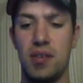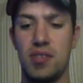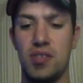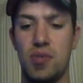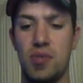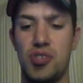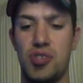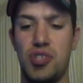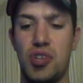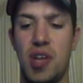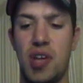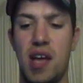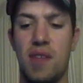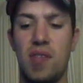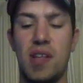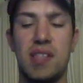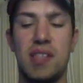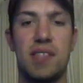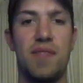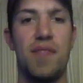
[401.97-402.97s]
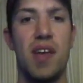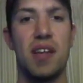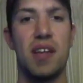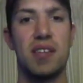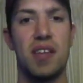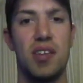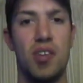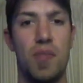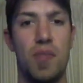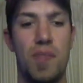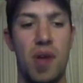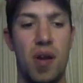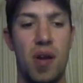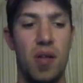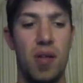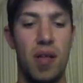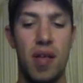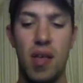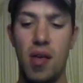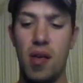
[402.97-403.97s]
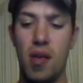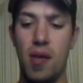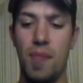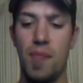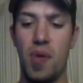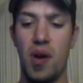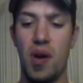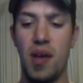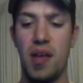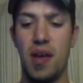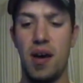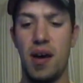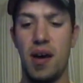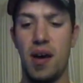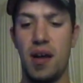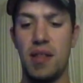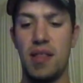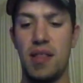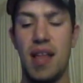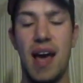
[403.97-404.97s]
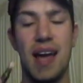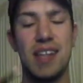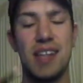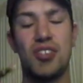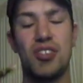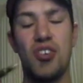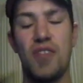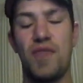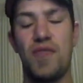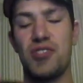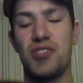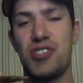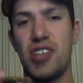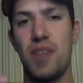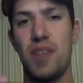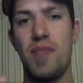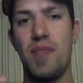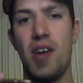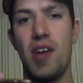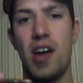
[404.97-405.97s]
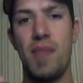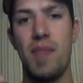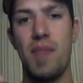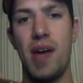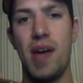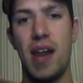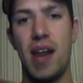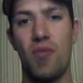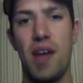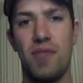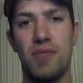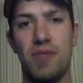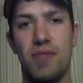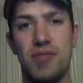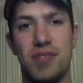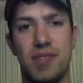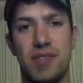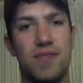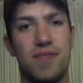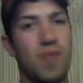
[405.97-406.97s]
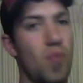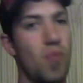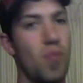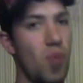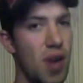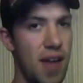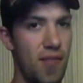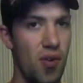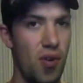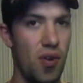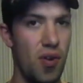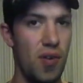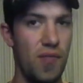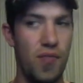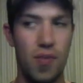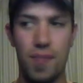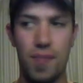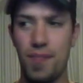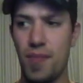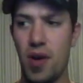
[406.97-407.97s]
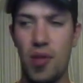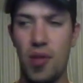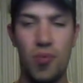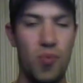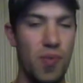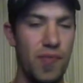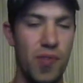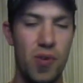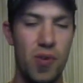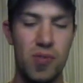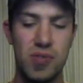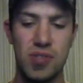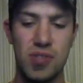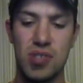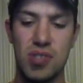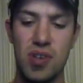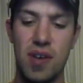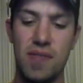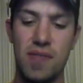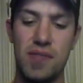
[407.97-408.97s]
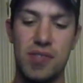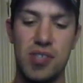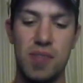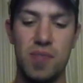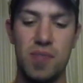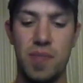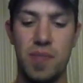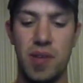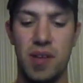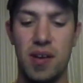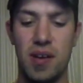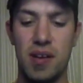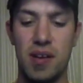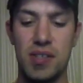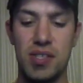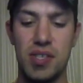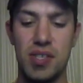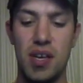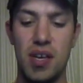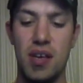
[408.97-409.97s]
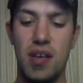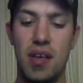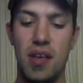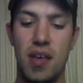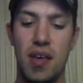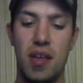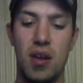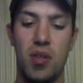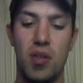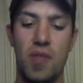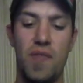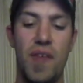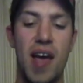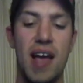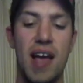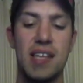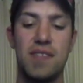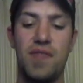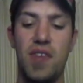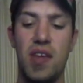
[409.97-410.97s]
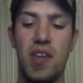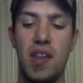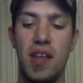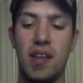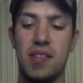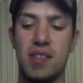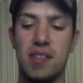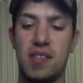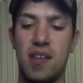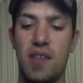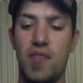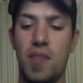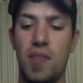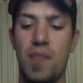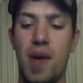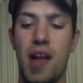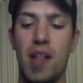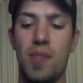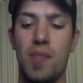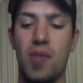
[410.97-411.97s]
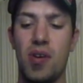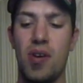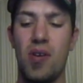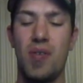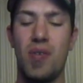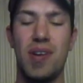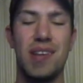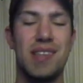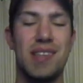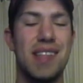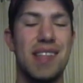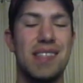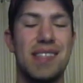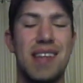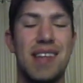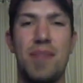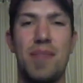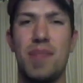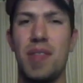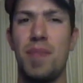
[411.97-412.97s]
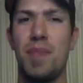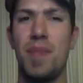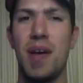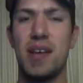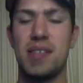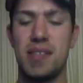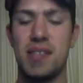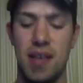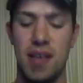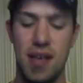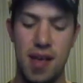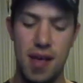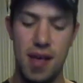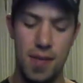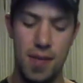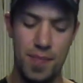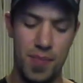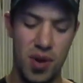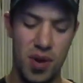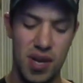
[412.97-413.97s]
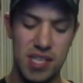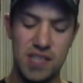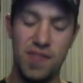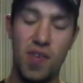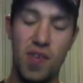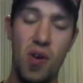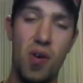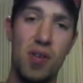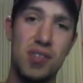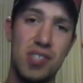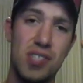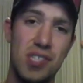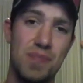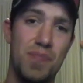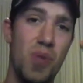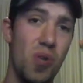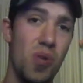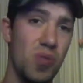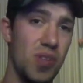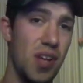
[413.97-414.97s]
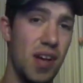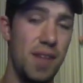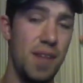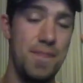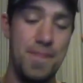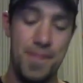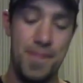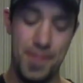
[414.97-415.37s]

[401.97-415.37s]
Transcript: so it should have less effect on your barrel. But not as good for semi-automatic rifles, from what I've heard from other reviews and stuff, simply because the fast feeding and stuff, the polymer coating tends to not be the best. But as far as this bolt gun,